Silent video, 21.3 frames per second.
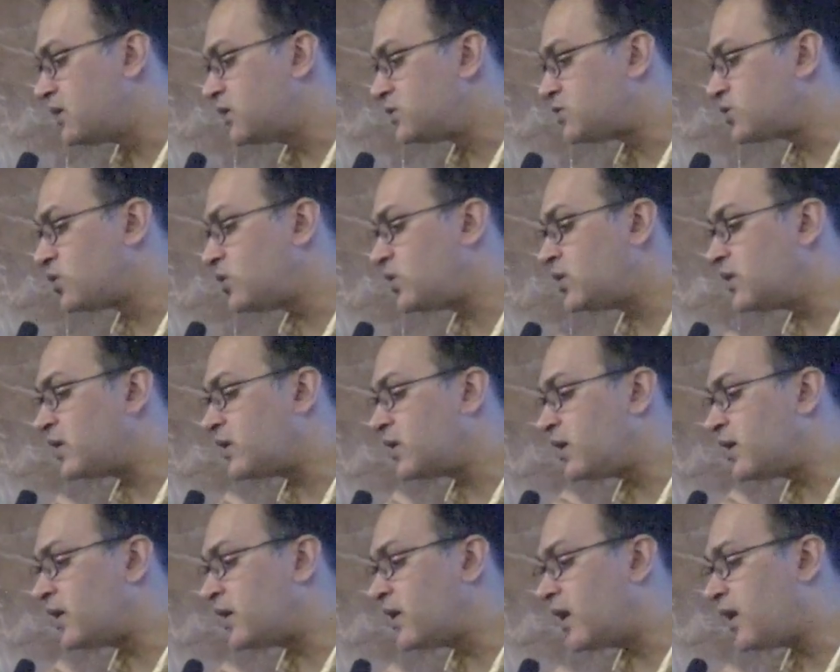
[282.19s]
So
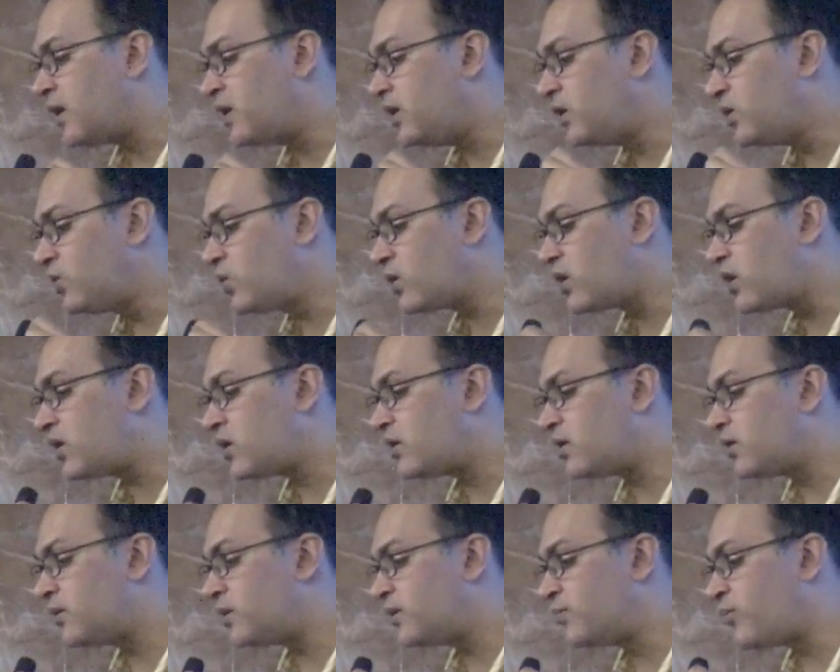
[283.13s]
a newer
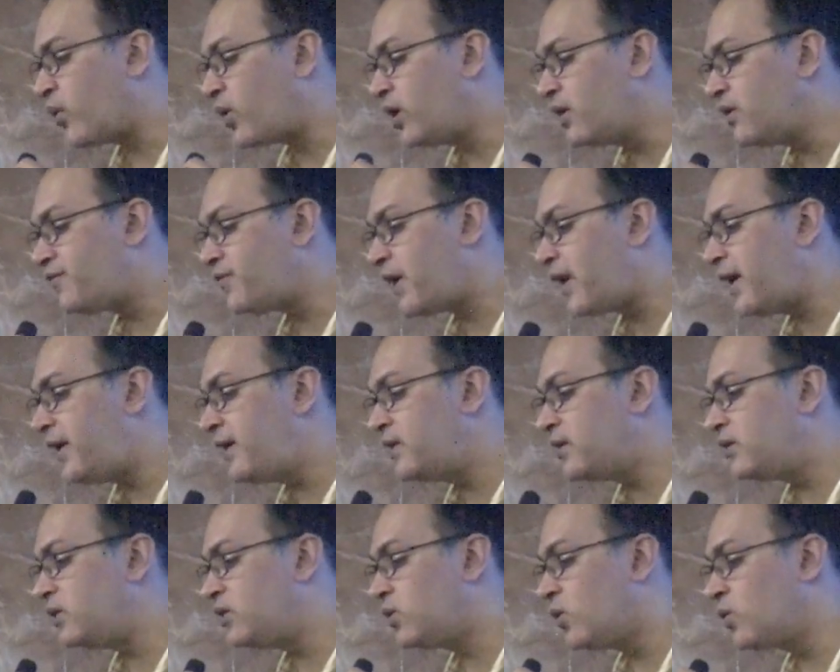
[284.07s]

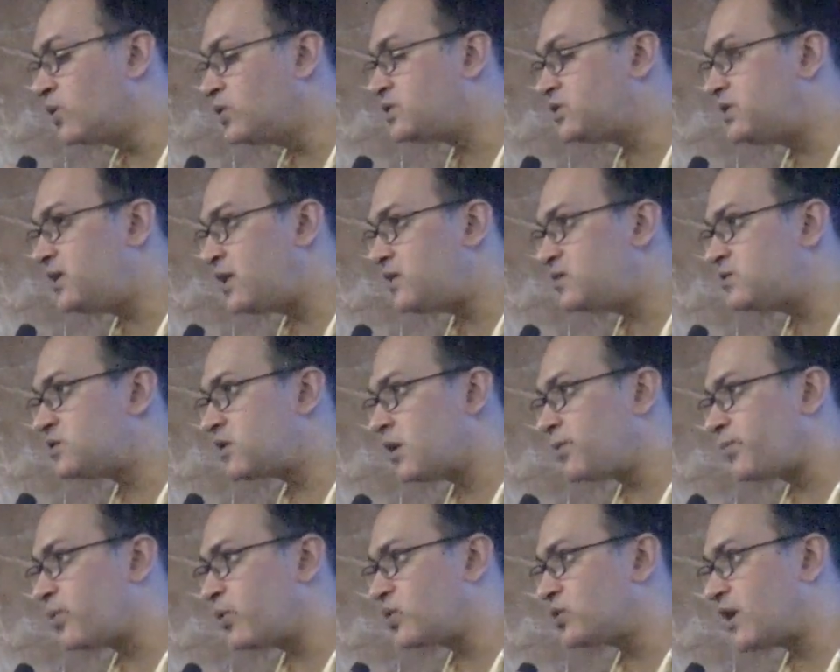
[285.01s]
modified dose dense
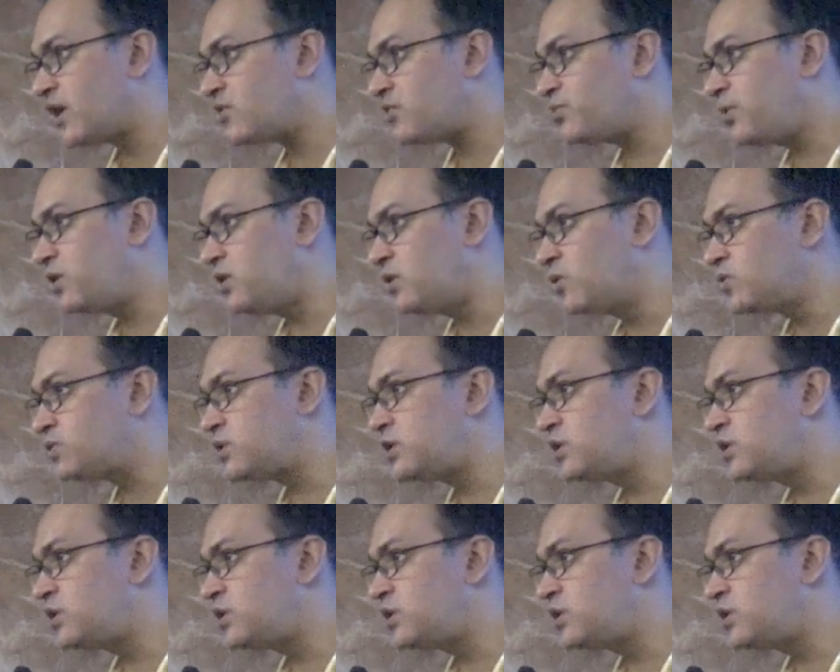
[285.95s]
approach has been used.